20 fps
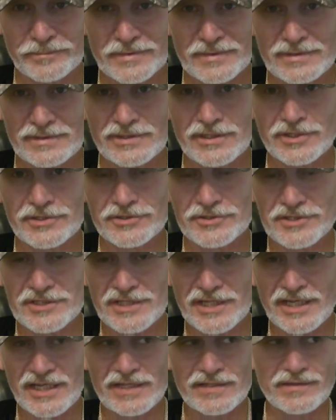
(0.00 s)
you
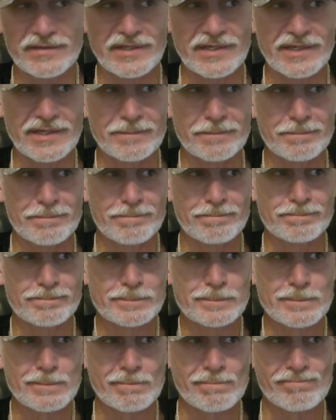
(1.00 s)
understand that
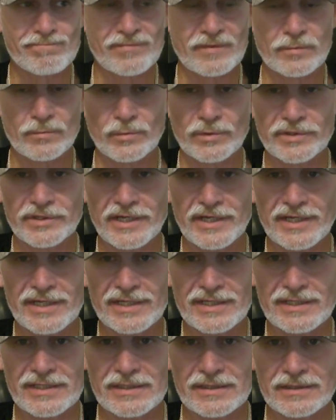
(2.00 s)
when
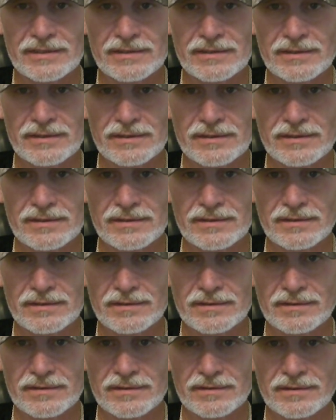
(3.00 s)
they
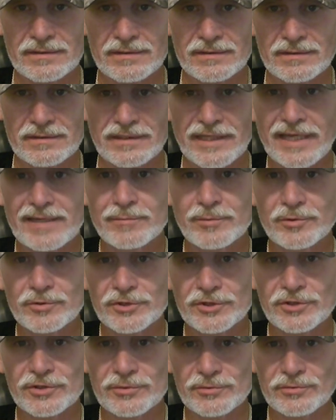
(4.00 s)
label
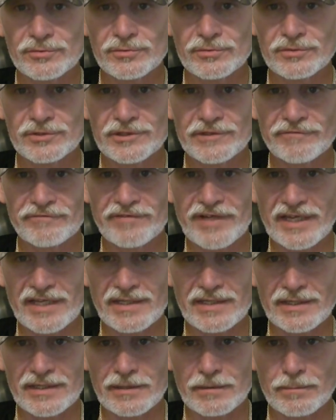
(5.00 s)
you
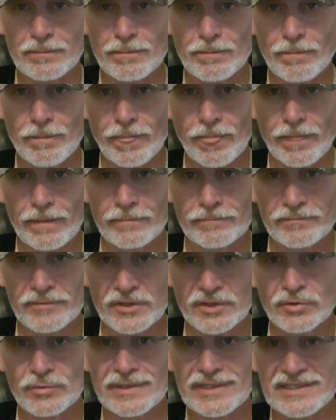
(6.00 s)
defendant,
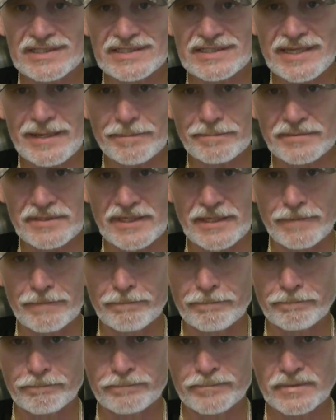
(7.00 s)
you accept it
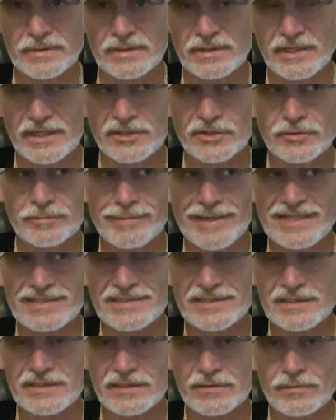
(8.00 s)
and you
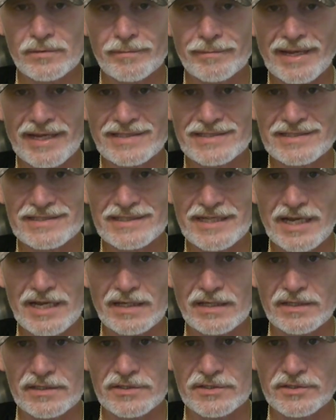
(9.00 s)
basically remain
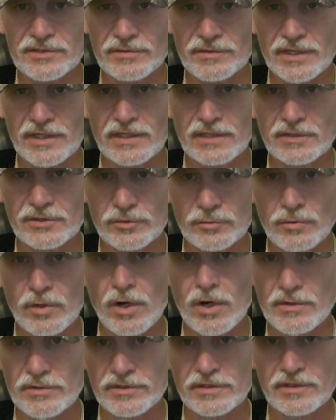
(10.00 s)
silent, so then you
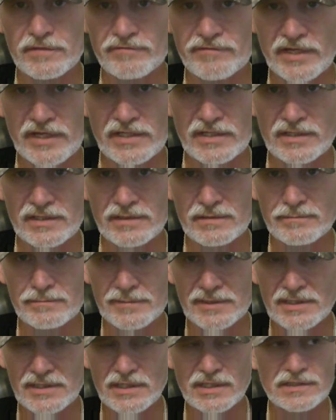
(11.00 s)
are the defendant
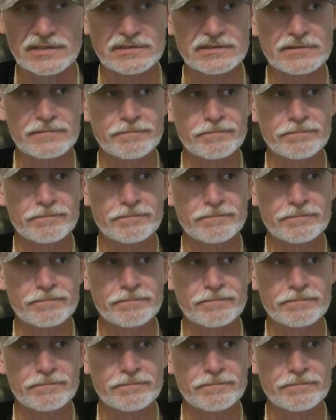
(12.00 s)
because